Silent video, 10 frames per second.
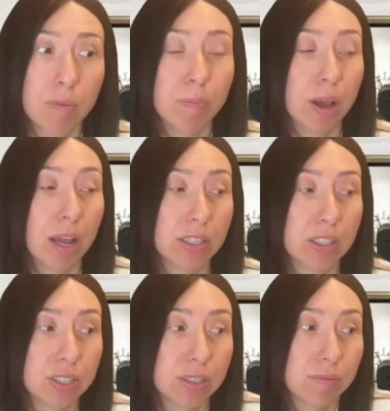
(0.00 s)

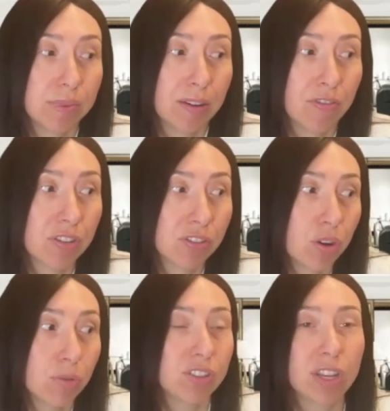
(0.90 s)
But if there's
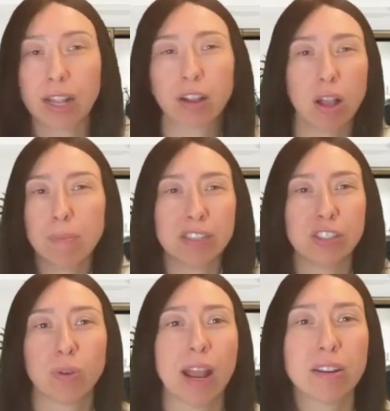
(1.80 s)
no, like, I'll
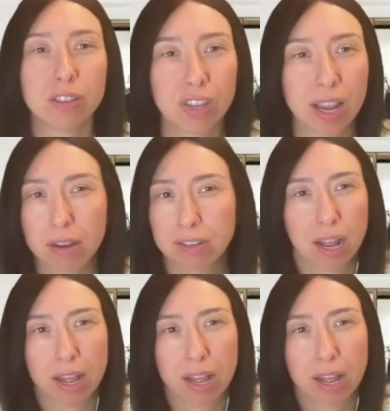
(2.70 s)
message Randall saying,